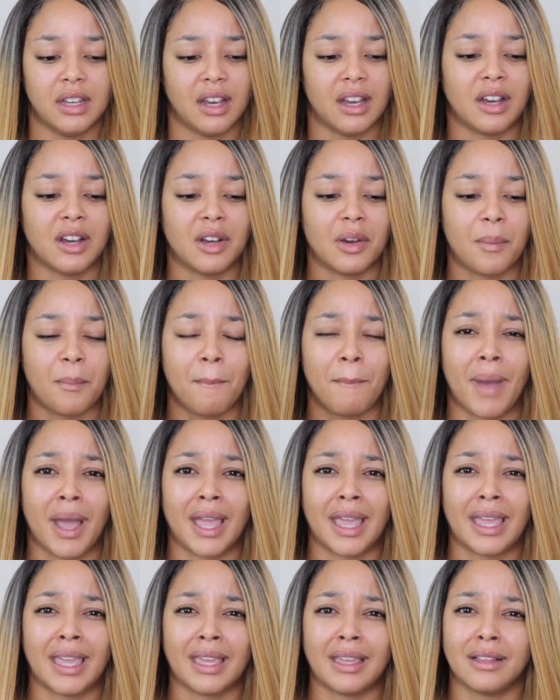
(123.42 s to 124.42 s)
um,
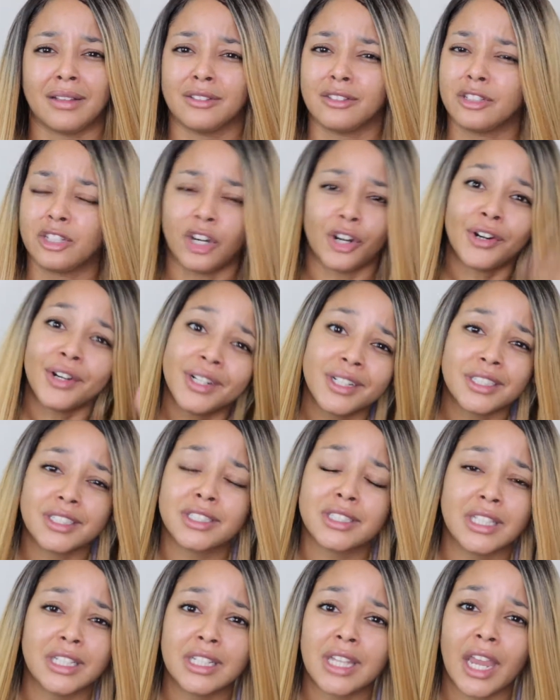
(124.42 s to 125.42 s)
my current
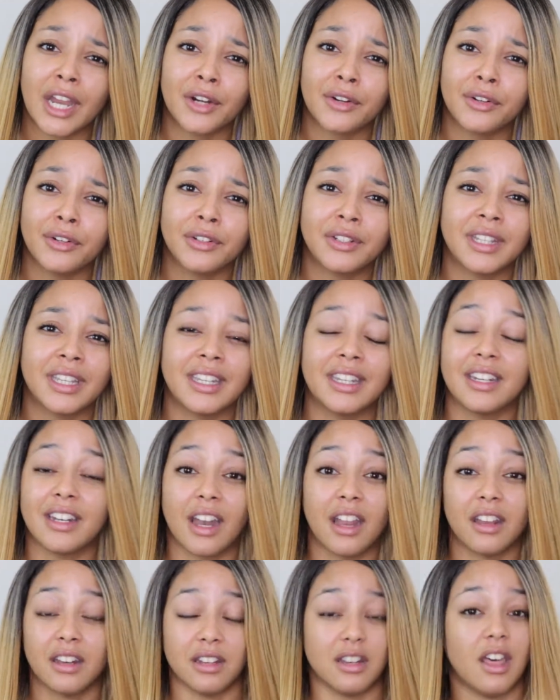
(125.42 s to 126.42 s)
skincare routine,
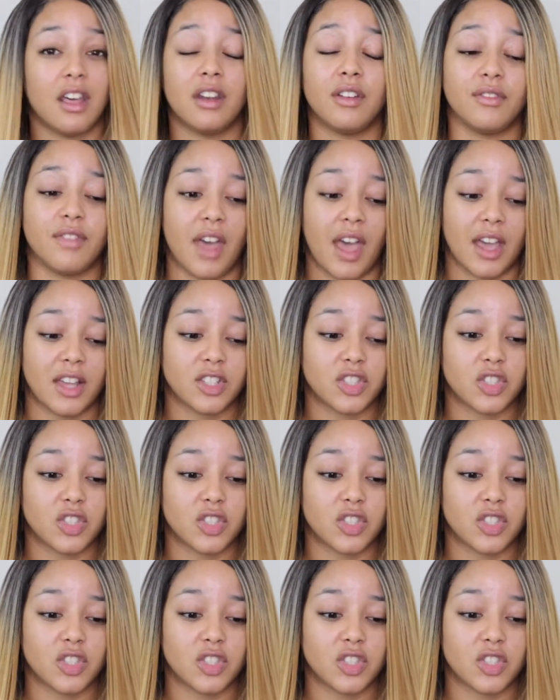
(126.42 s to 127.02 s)
none of that.